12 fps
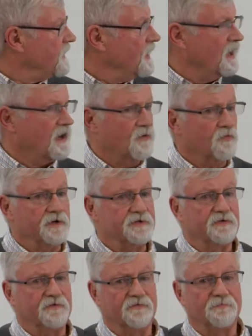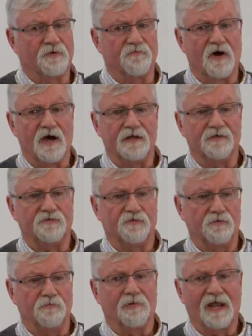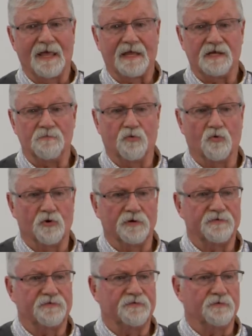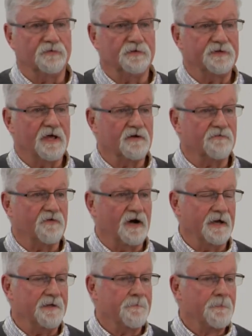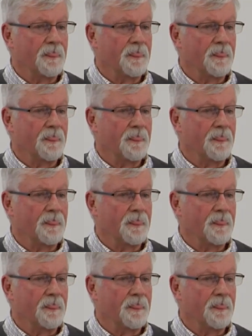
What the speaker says: which is provided to planning boards to identify